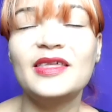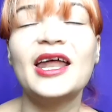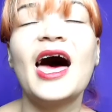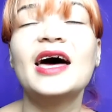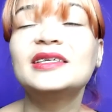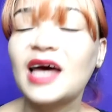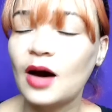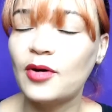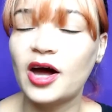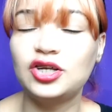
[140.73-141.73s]
that has
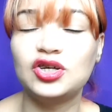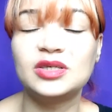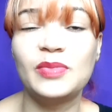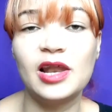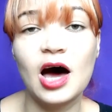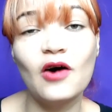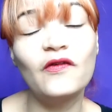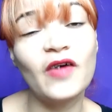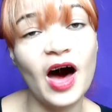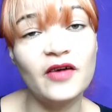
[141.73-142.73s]
carbohydrates below
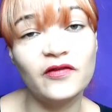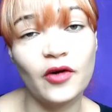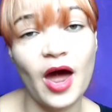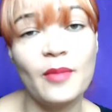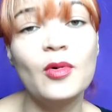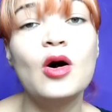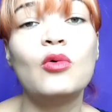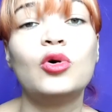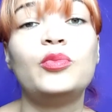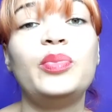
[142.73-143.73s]
5 gram
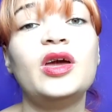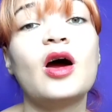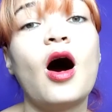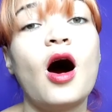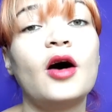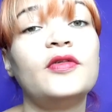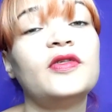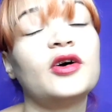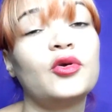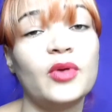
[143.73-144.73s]
would be on
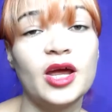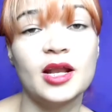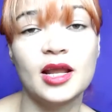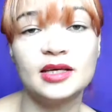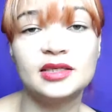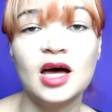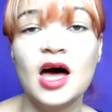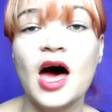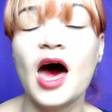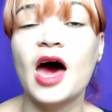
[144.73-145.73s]
the green list,
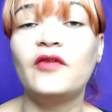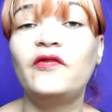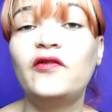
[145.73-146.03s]
and